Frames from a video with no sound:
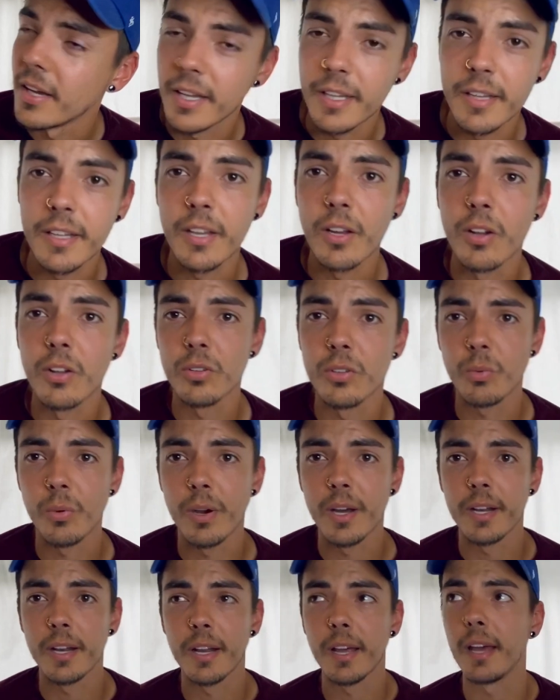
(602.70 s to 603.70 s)
the old
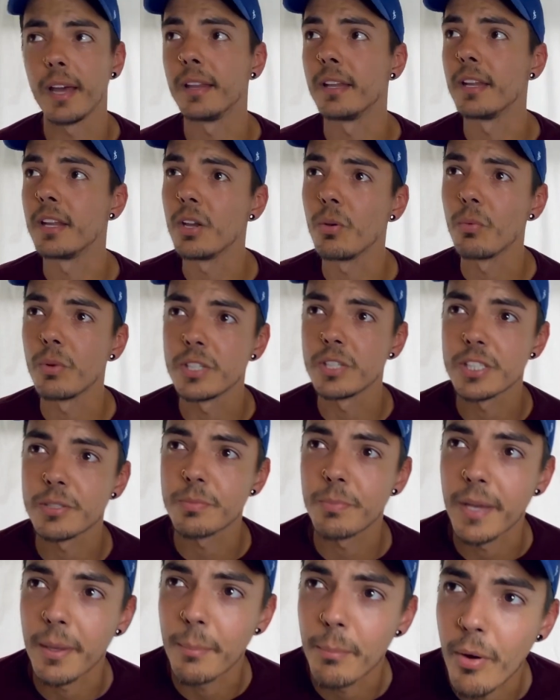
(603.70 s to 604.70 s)
one and the new one just
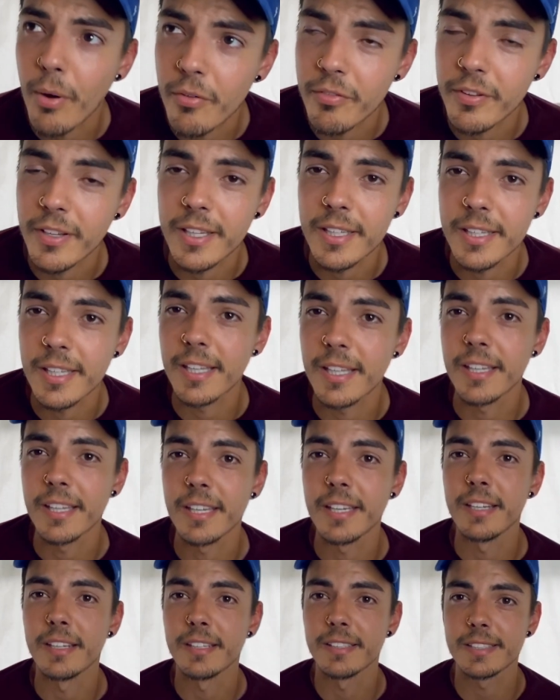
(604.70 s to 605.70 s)
being perfectly clean
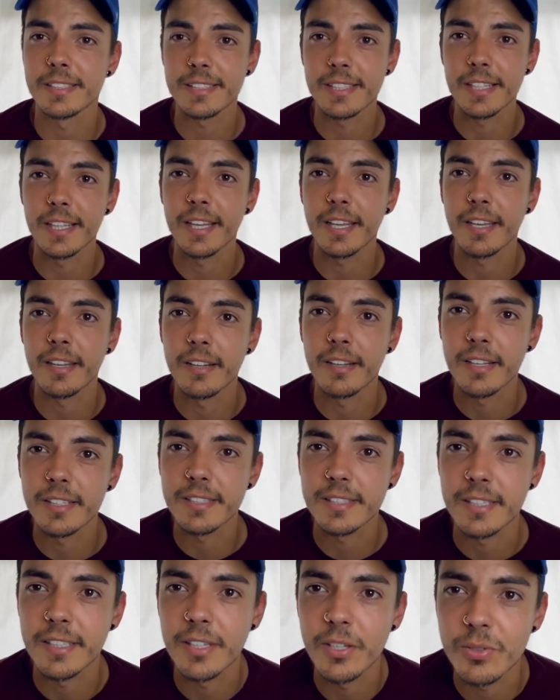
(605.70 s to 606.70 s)
and sleek, and it's a
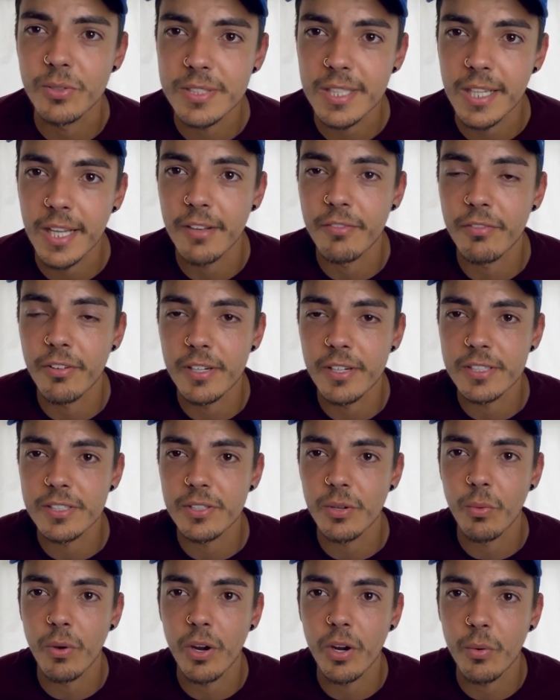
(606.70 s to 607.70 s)
new slate for us to
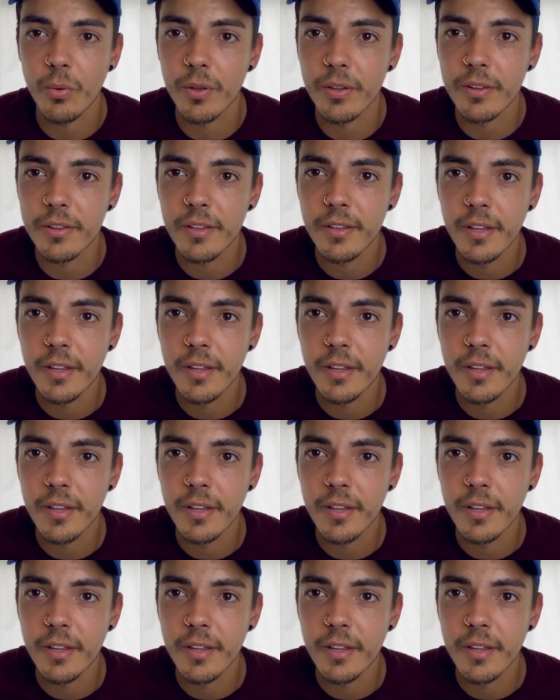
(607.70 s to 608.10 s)
work with.